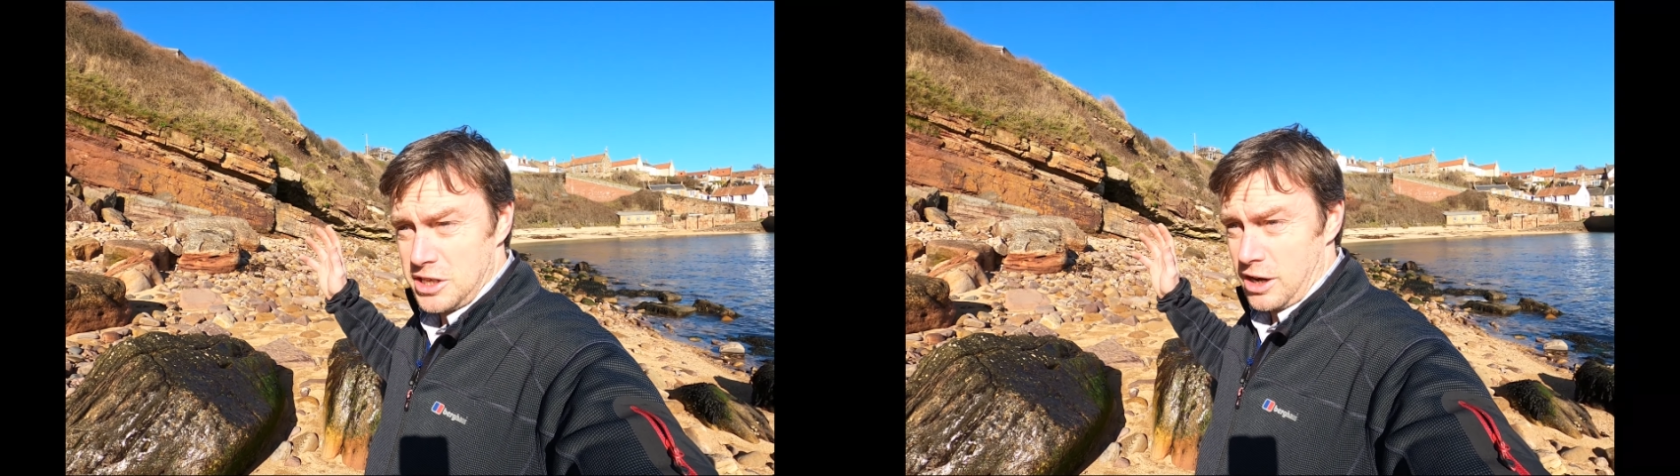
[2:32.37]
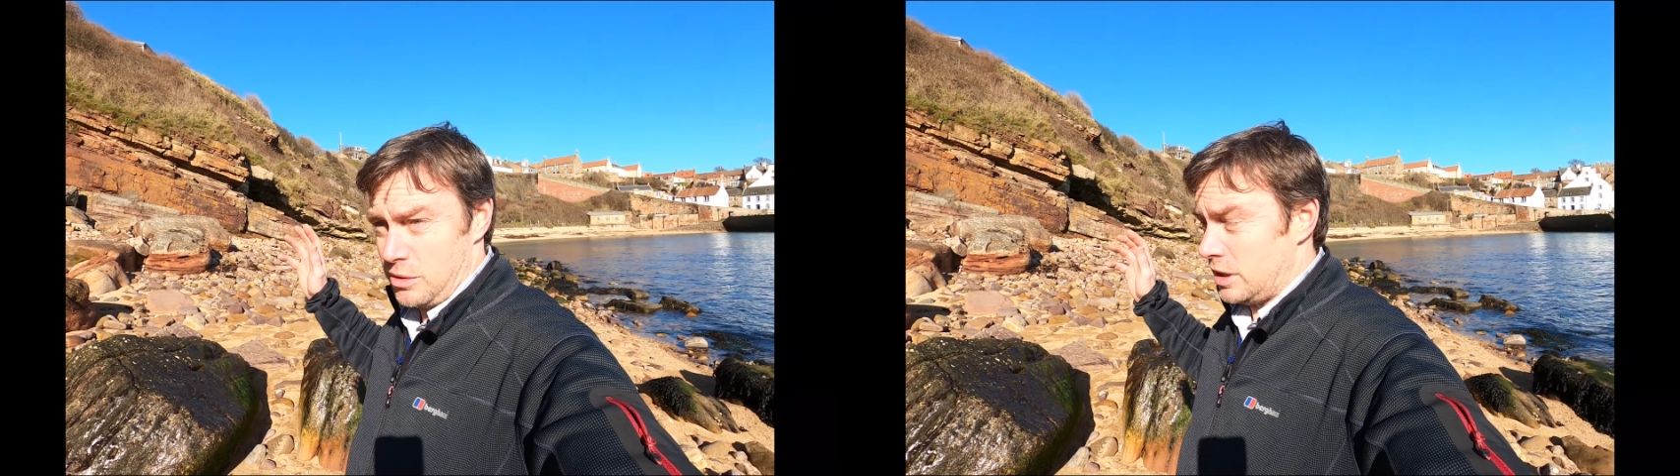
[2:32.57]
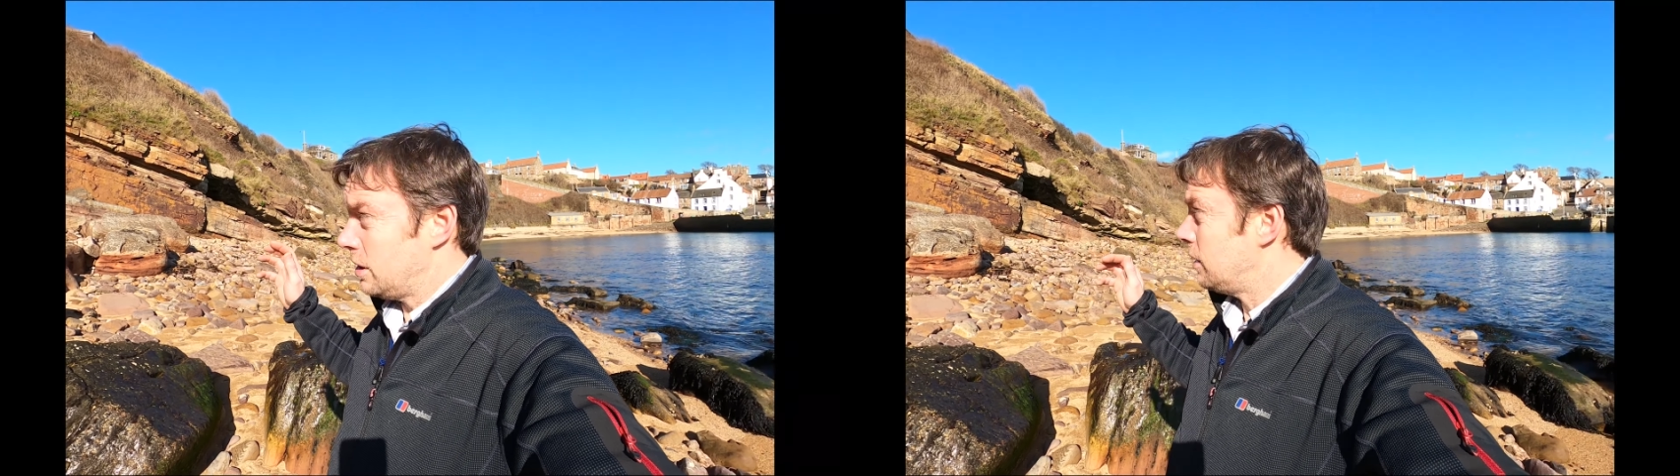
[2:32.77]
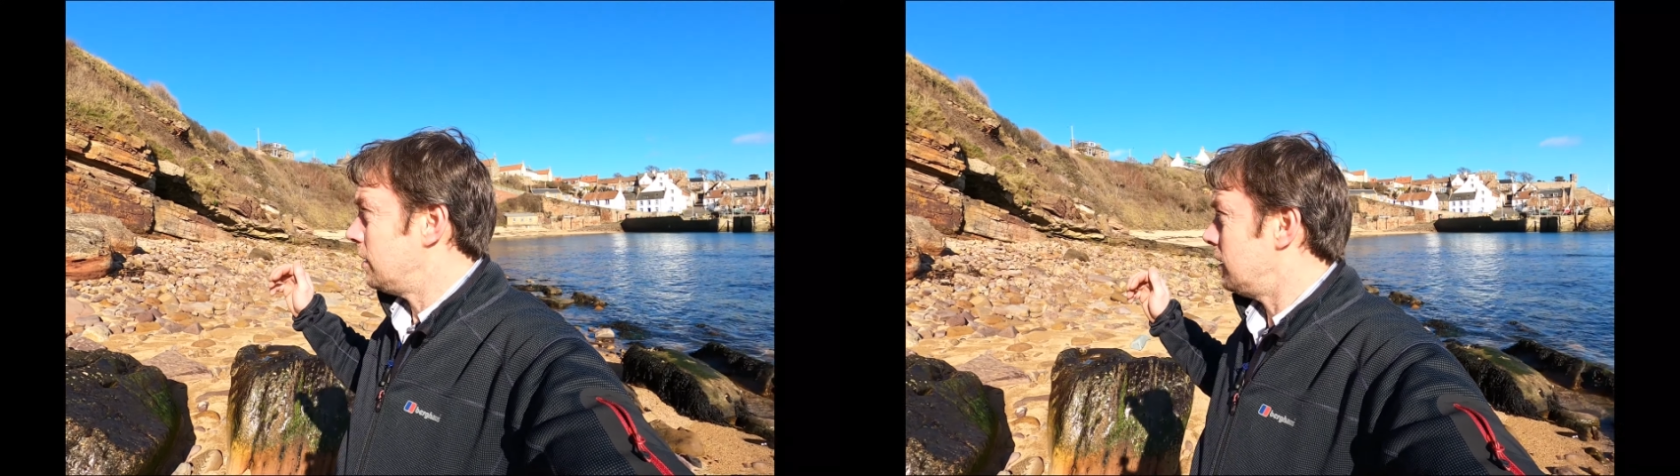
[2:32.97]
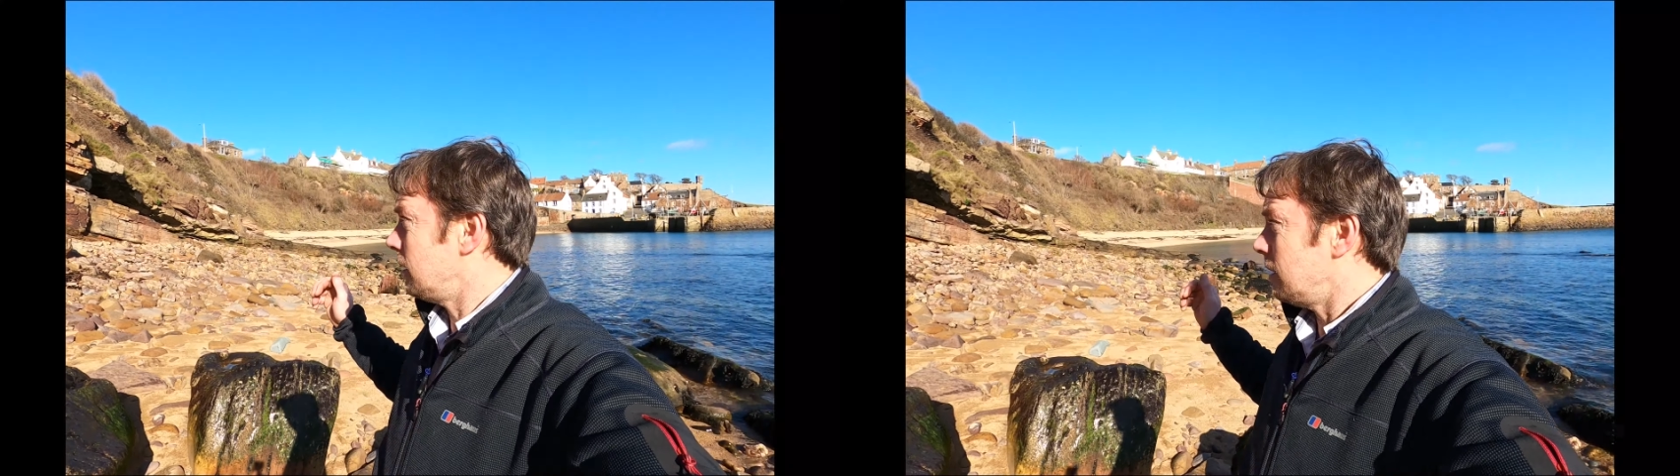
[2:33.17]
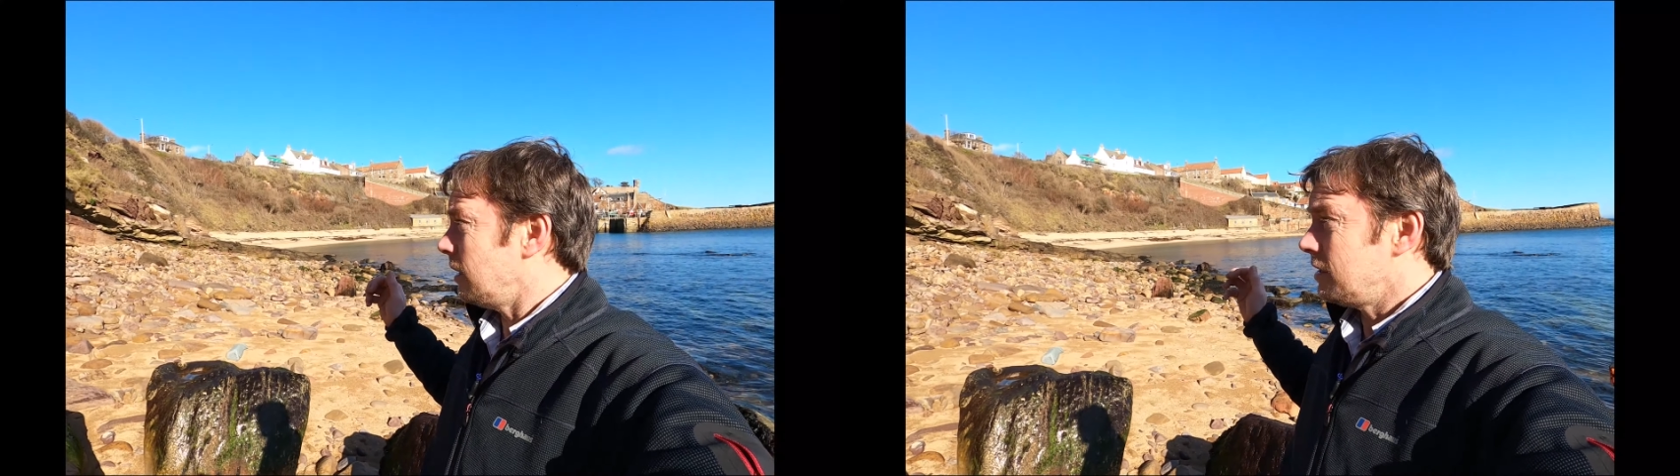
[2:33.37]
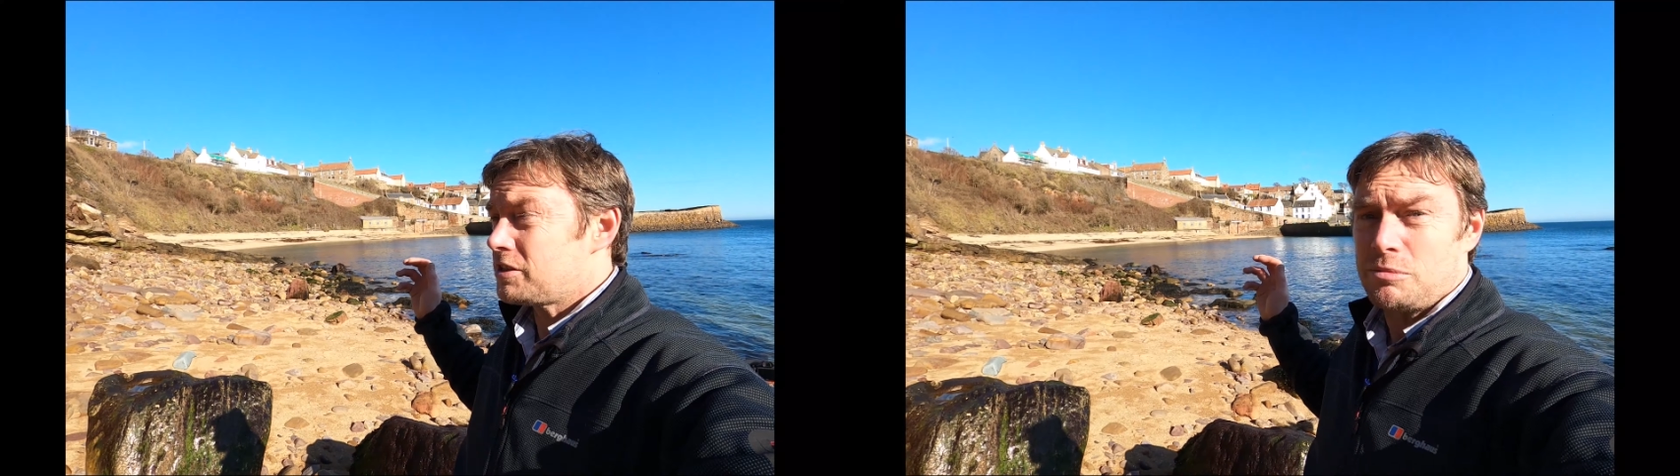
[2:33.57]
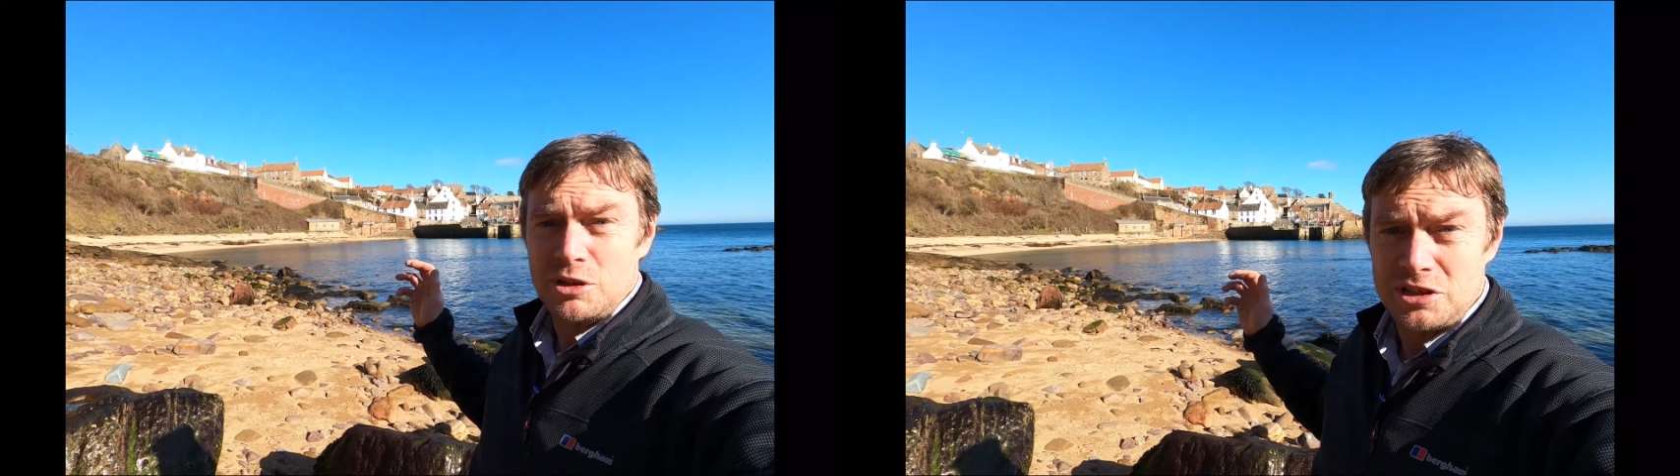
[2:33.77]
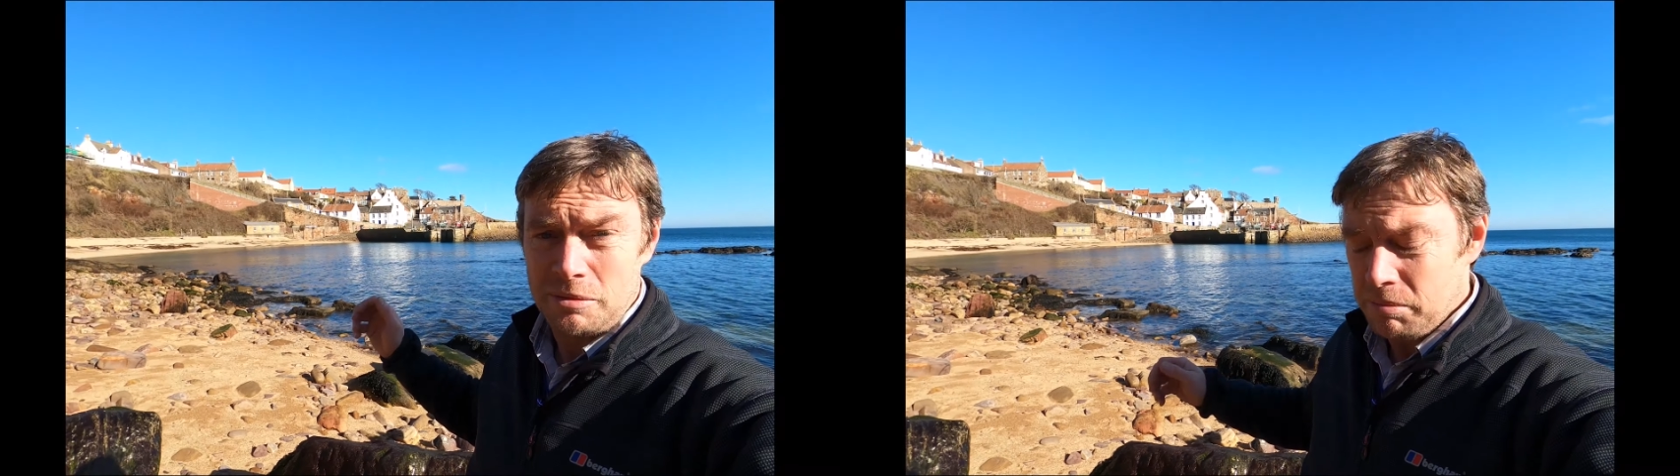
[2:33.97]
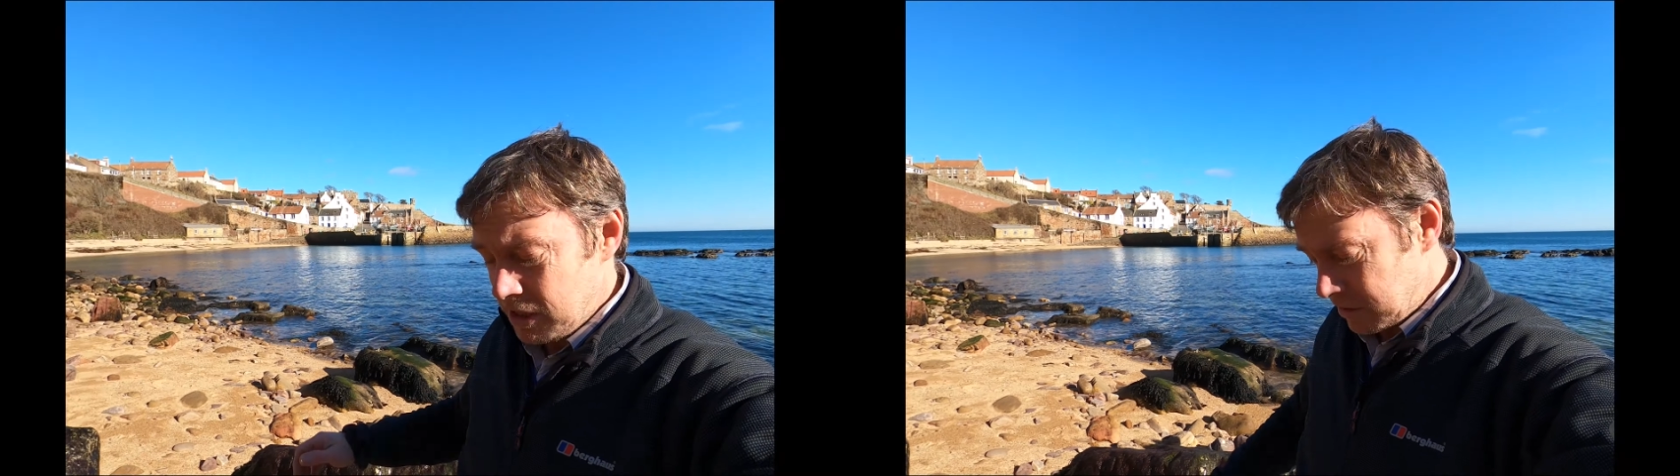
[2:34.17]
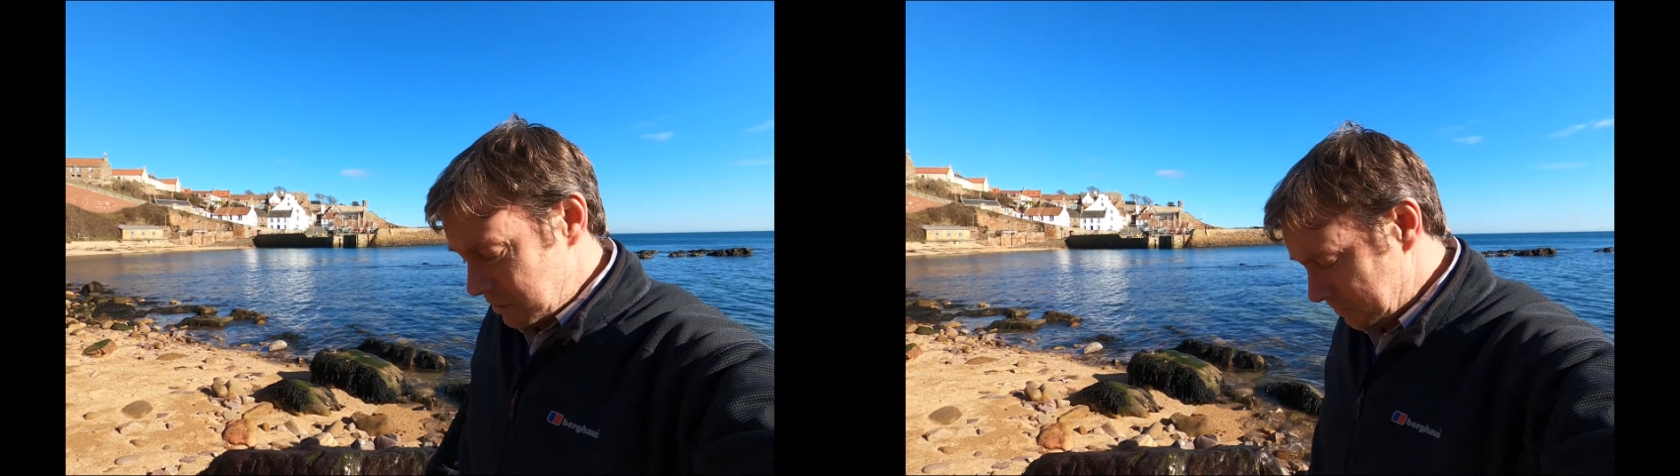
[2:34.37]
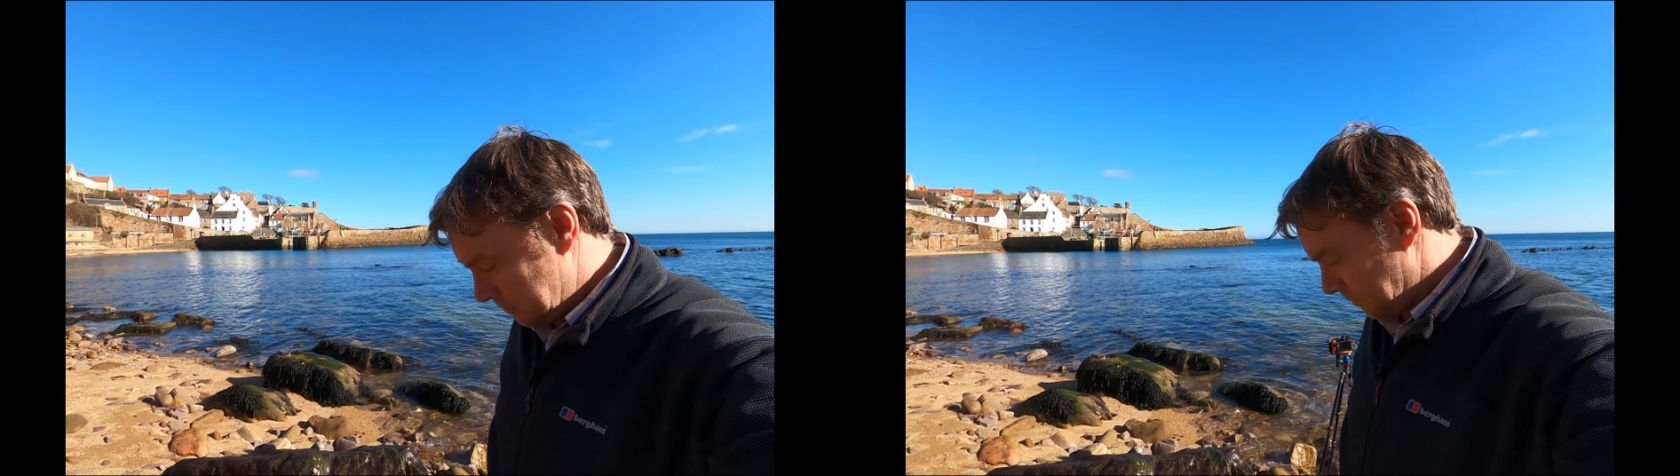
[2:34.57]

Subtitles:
out, and someone's sunbathing.